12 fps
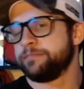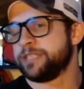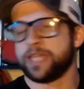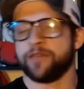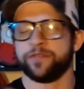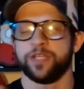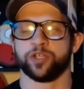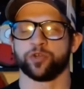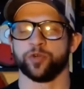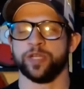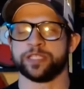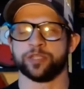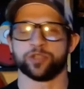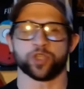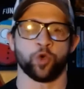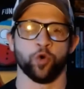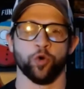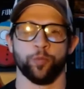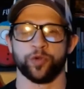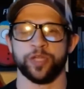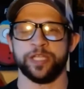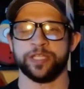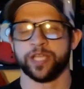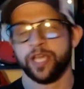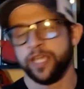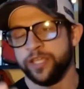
70 degrees. There's a cool breeze.